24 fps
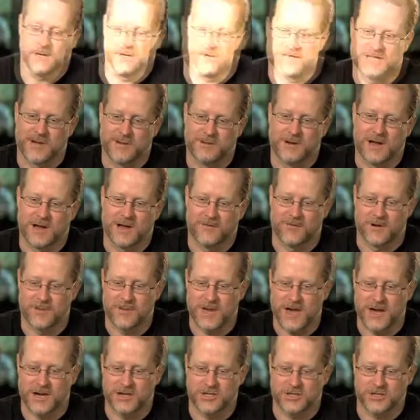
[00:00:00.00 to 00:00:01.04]
Site Recovery
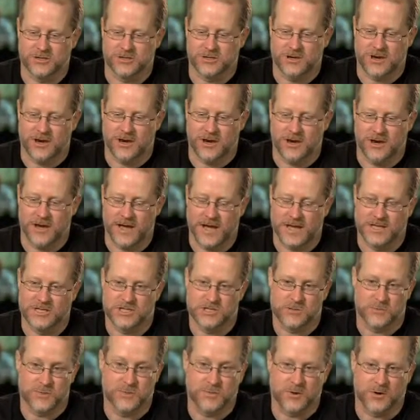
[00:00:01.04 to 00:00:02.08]
Manager has
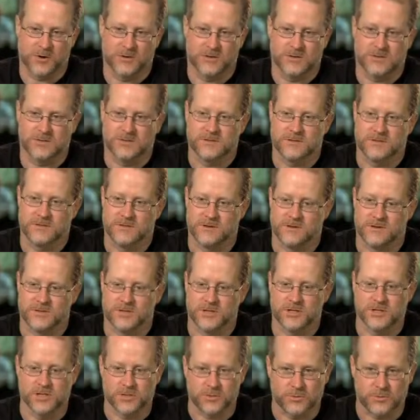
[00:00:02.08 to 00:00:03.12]
three parts. There's
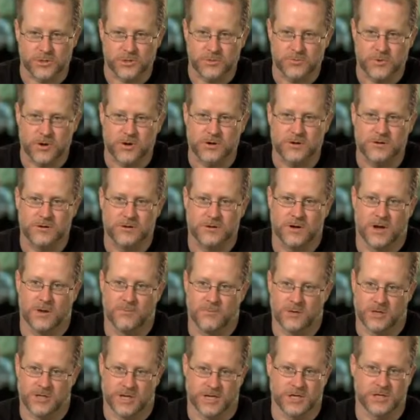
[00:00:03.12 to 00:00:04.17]
the storage part, a
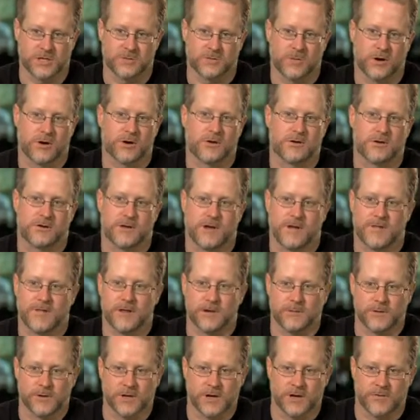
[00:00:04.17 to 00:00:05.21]
protection part, and then
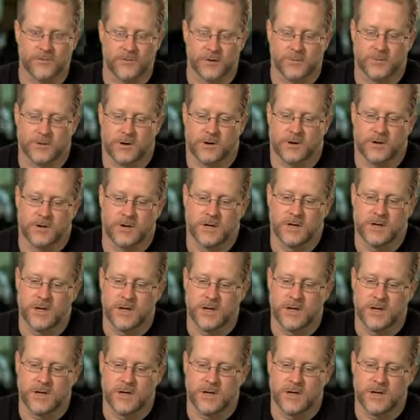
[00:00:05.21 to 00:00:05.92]
a recovery part.